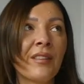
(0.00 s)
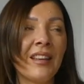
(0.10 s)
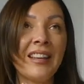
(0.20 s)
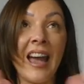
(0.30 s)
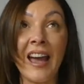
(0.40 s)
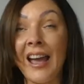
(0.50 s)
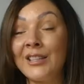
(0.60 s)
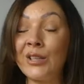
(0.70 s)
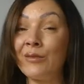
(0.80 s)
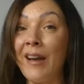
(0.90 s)
yeah, I
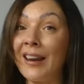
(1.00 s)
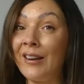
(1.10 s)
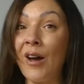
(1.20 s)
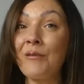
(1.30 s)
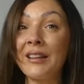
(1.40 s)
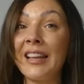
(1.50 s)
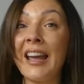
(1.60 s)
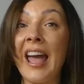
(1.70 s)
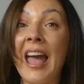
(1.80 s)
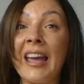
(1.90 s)
just fell in love with
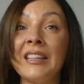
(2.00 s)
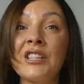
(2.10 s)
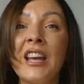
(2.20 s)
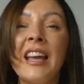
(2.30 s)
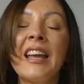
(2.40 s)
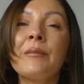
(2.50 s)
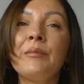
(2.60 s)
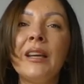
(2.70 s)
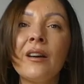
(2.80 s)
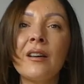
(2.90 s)
it. And
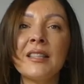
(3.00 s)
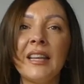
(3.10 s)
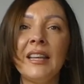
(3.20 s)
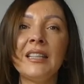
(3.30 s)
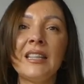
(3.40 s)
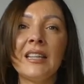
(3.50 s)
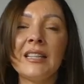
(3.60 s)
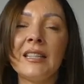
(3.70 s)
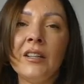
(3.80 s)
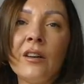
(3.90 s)
because it
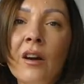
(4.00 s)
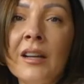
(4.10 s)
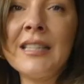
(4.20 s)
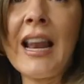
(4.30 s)
is, you know, it's